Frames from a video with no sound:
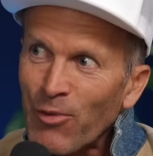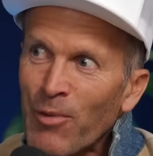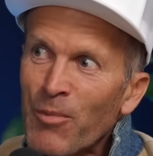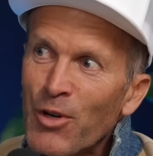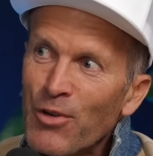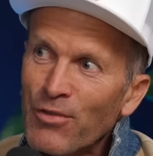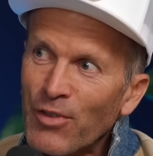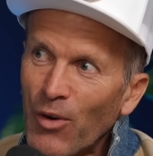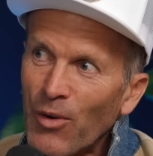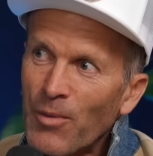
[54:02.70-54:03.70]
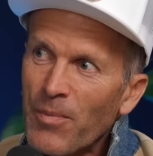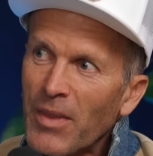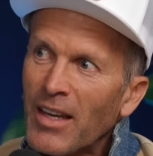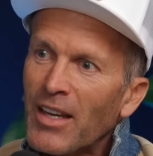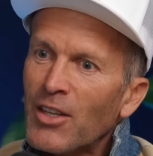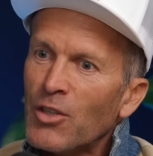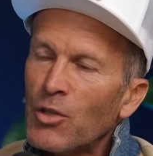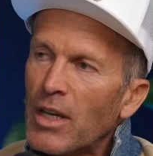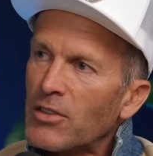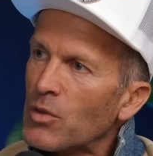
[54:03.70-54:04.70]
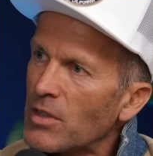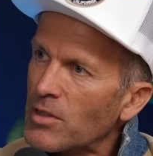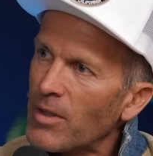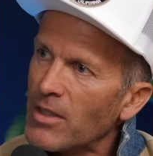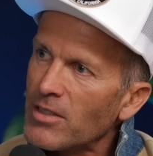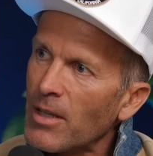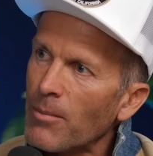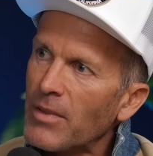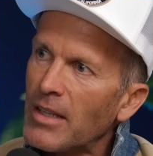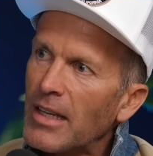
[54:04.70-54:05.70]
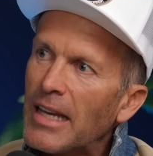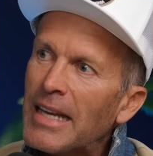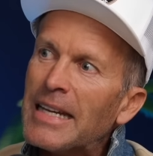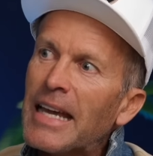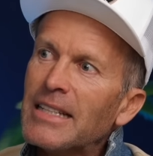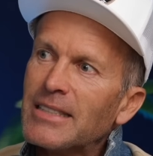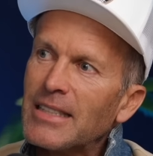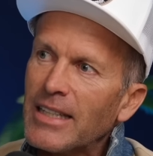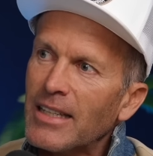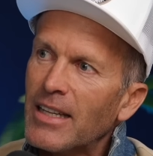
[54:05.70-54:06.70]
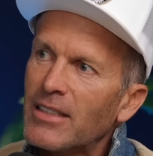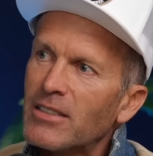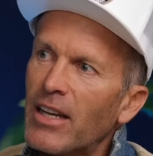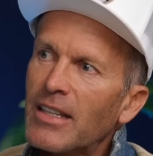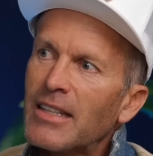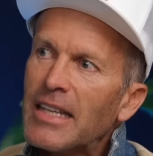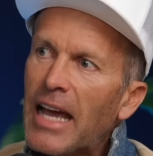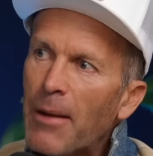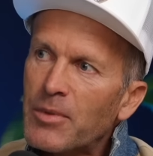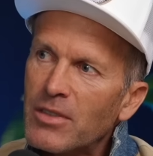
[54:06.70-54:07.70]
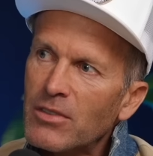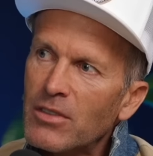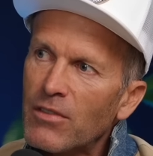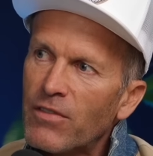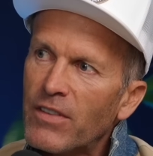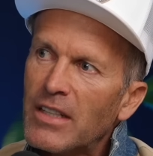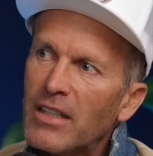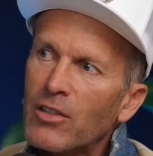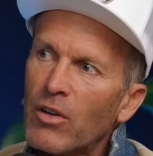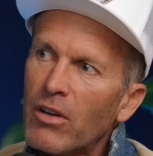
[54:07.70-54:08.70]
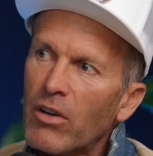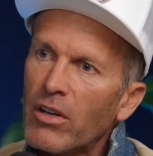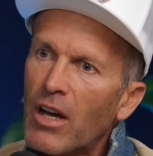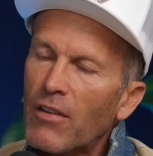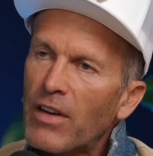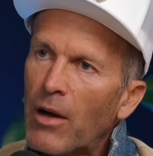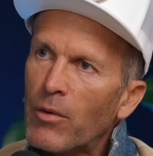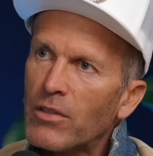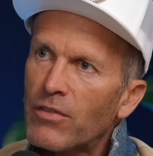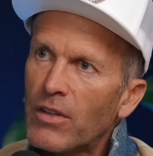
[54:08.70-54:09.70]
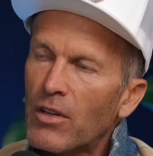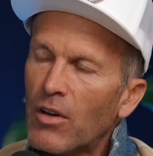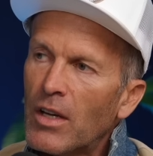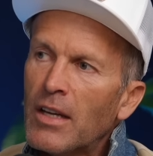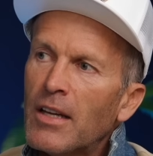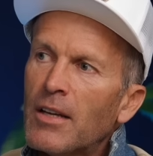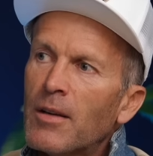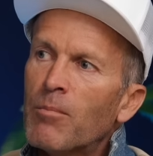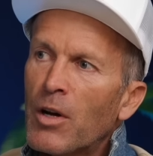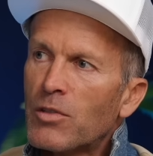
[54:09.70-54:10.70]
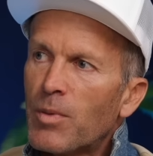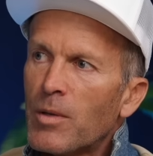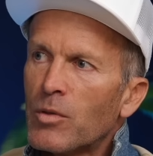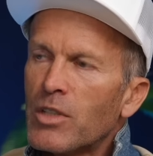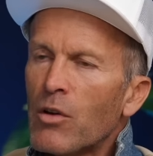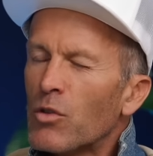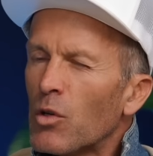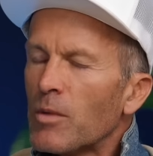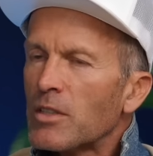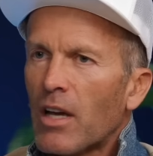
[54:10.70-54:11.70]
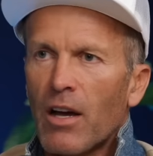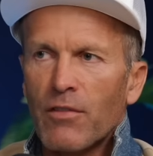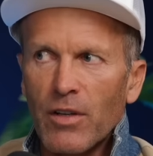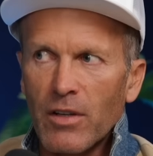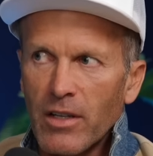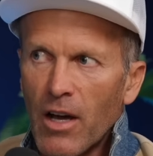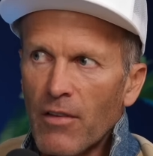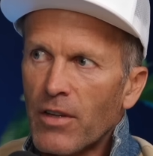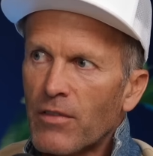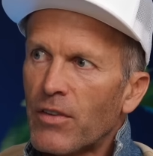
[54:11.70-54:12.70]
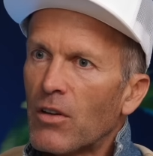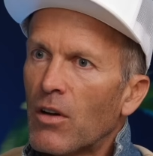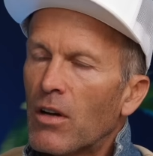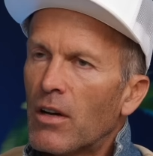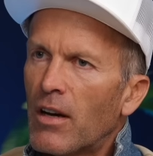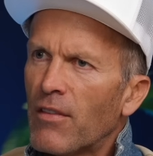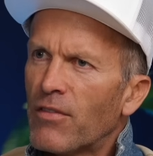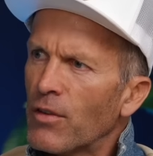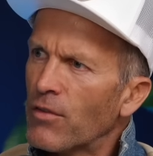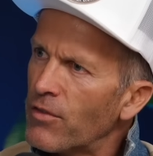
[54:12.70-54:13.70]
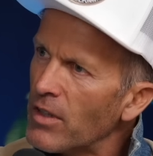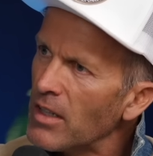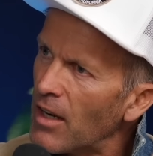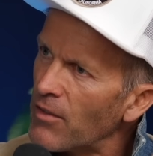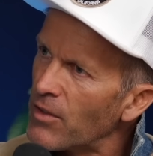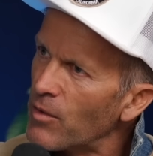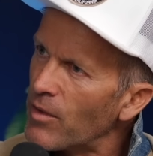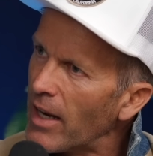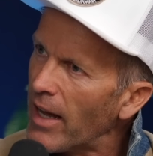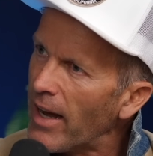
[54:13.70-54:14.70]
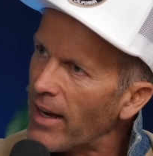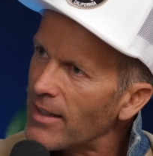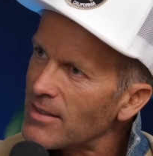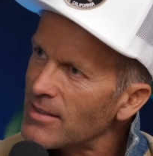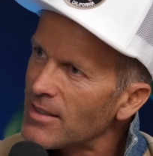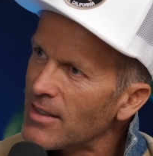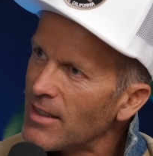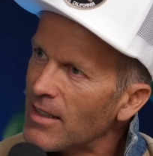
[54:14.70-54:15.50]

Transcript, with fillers: the removal, you get to experience something innately. Mm-hmm. It's like in the absence of feeling you're not enough, how would you feel? Most people don't normally say, I'd feel enough. They feel, I feel free, I feel relaxed,